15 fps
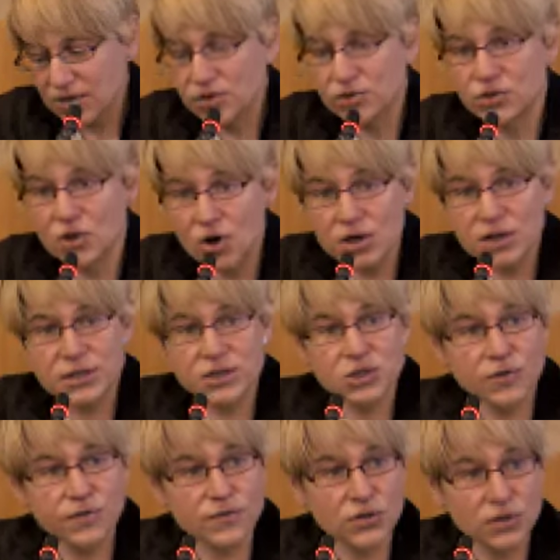the knowledge
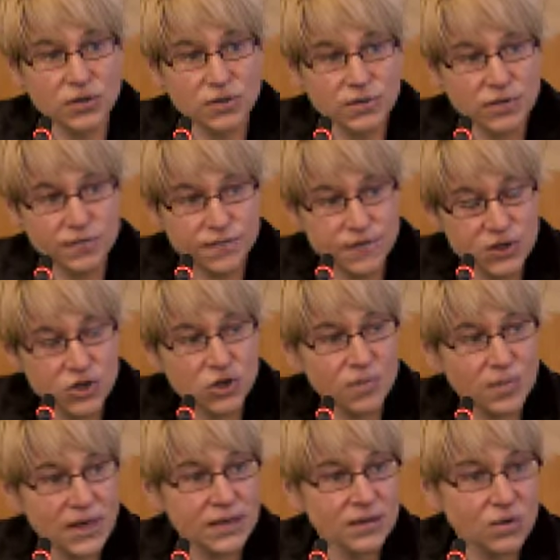of the
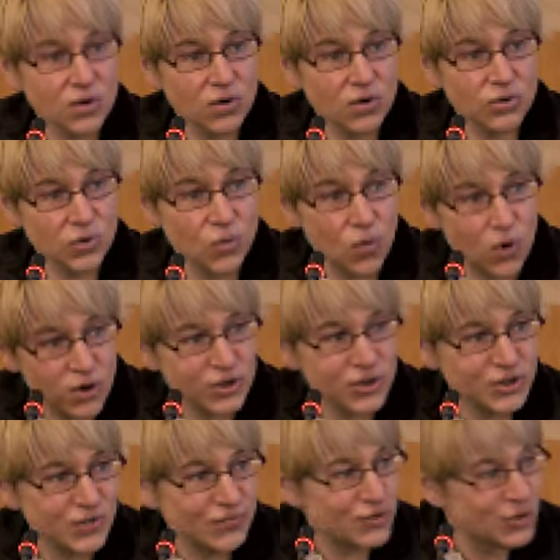fishermen or the
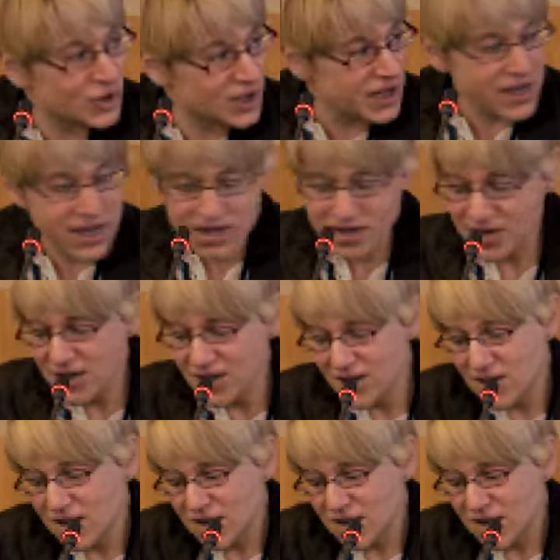workers of the sea,